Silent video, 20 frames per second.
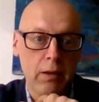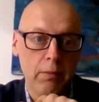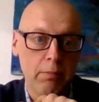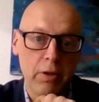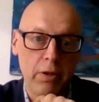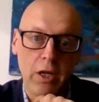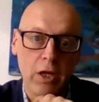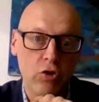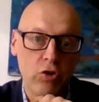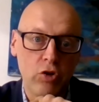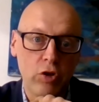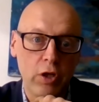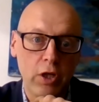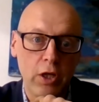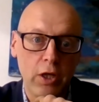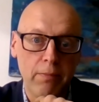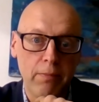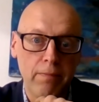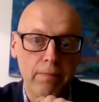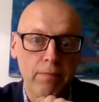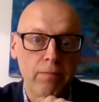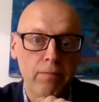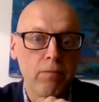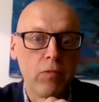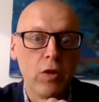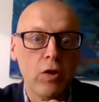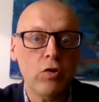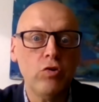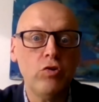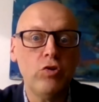but actually
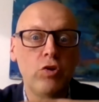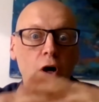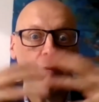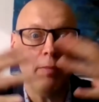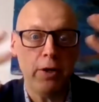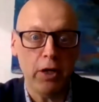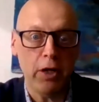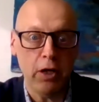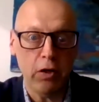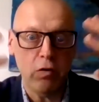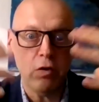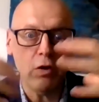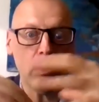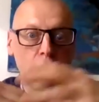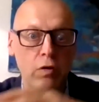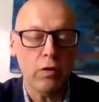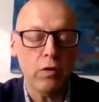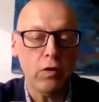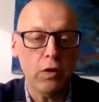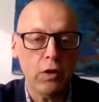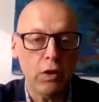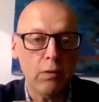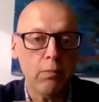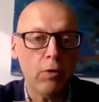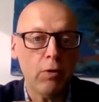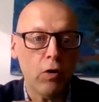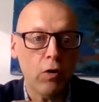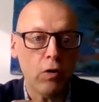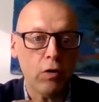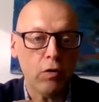dominate the
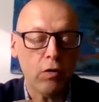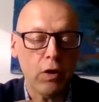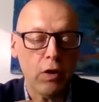market.